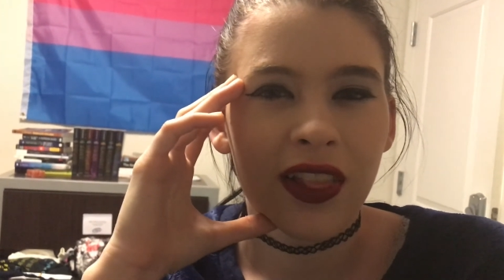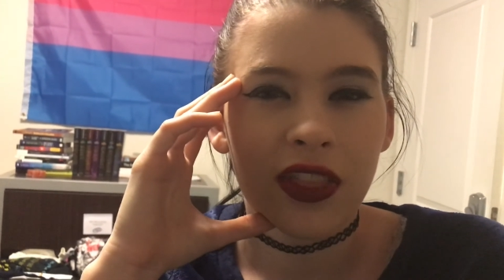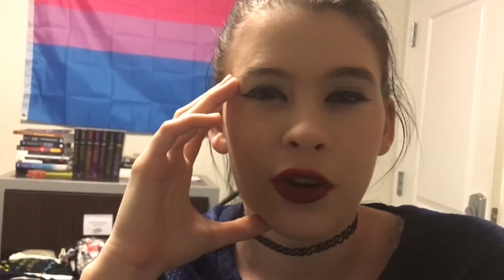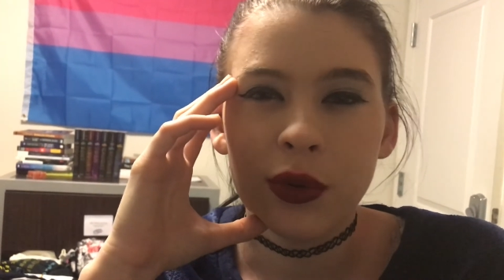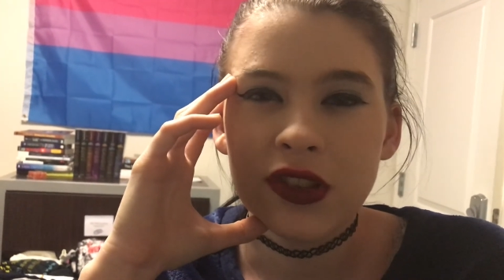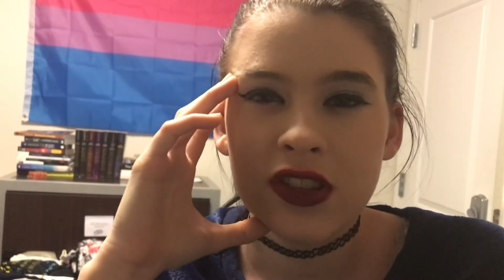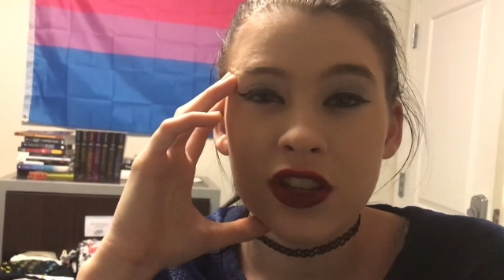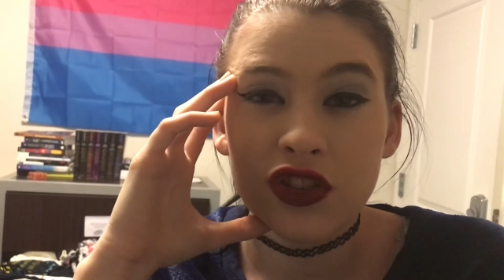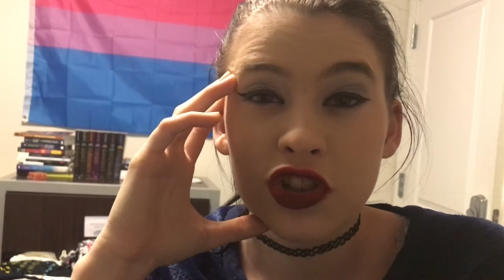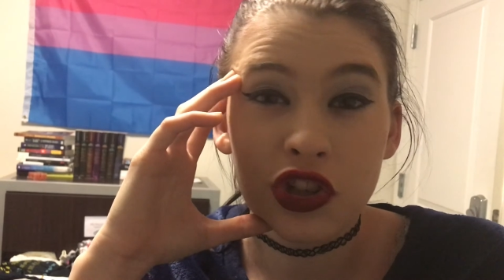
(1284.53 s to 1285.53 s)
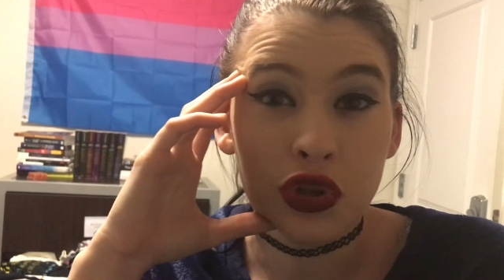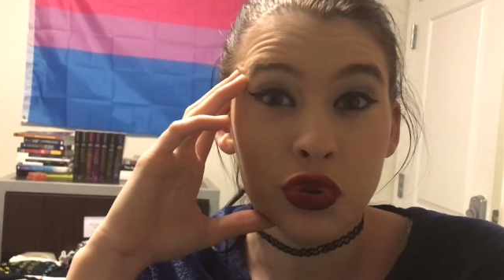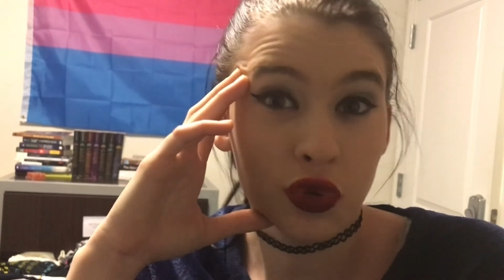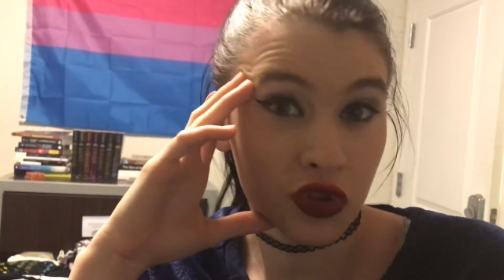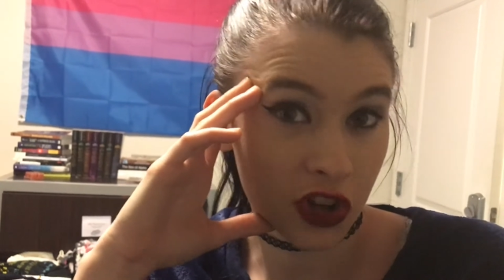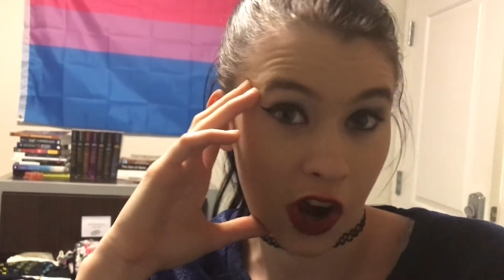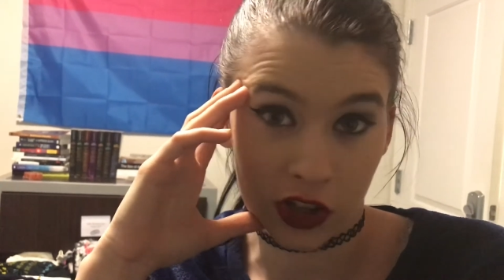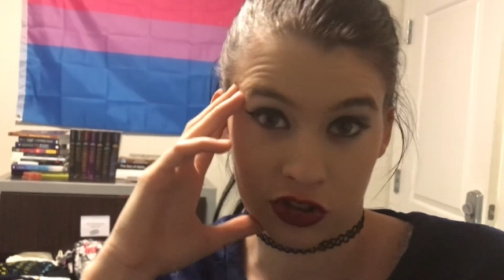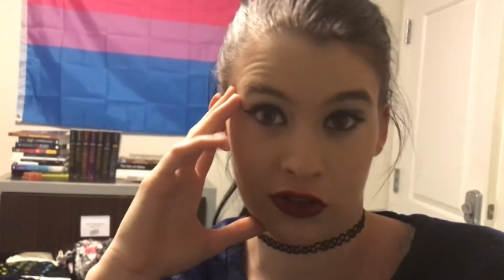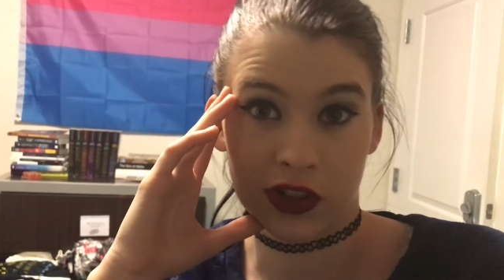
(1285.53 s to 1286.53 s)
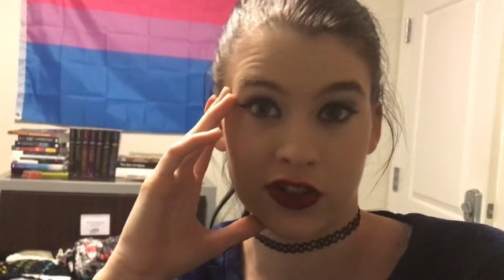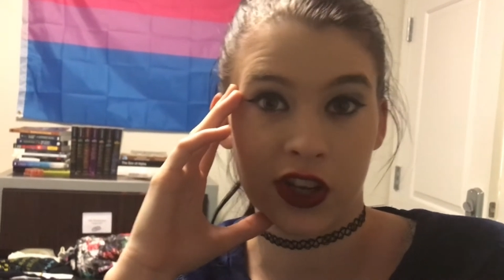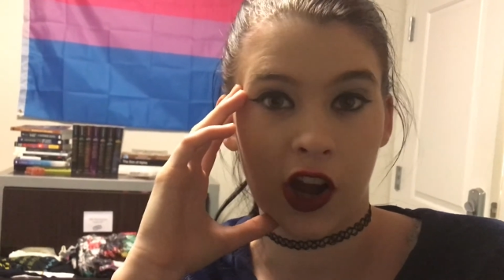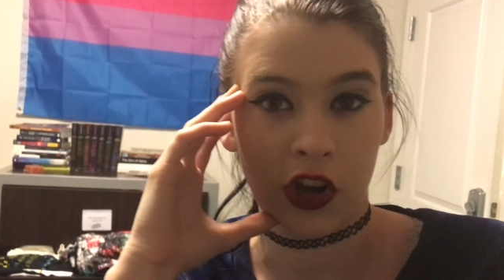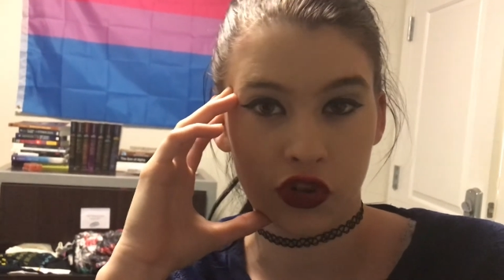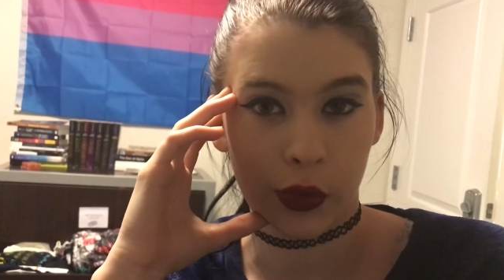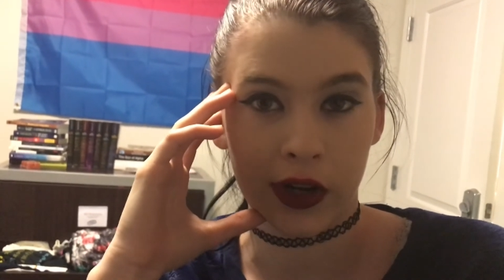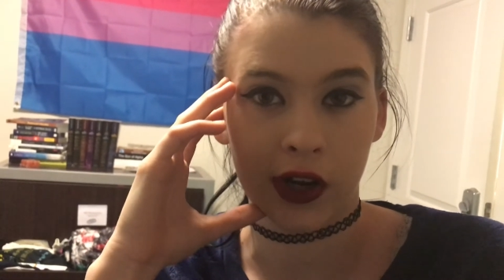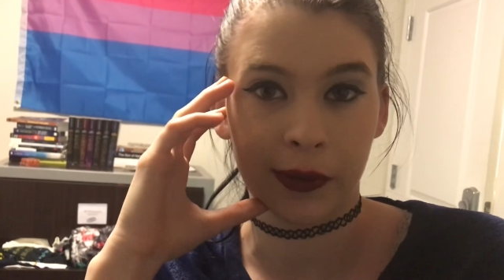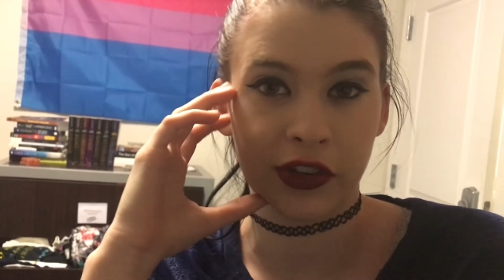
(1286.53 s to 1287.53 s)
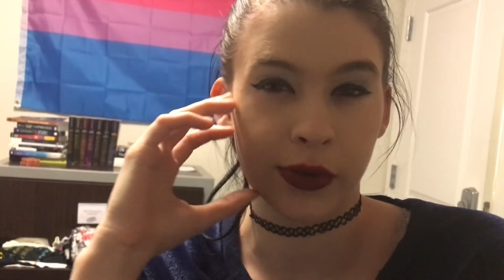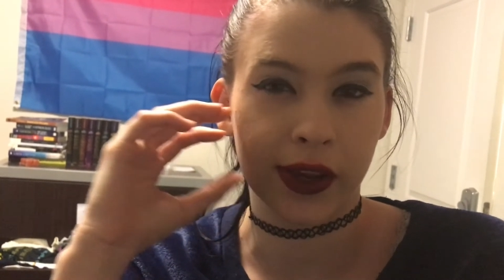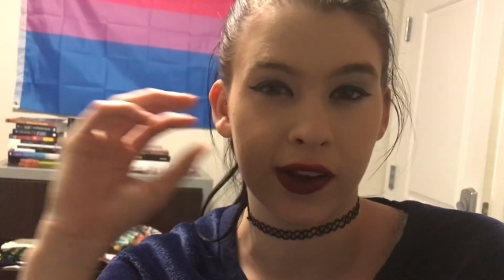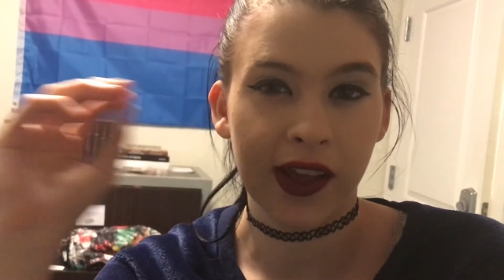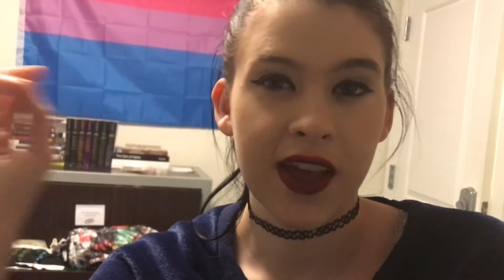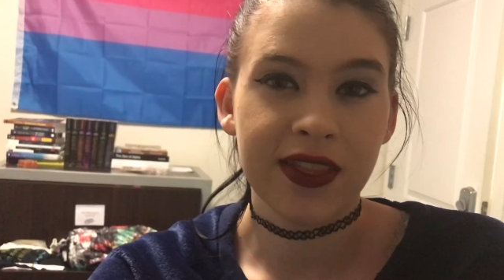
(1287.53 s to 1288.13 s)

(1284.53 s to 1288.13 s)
there was this huge controversy on Twitter between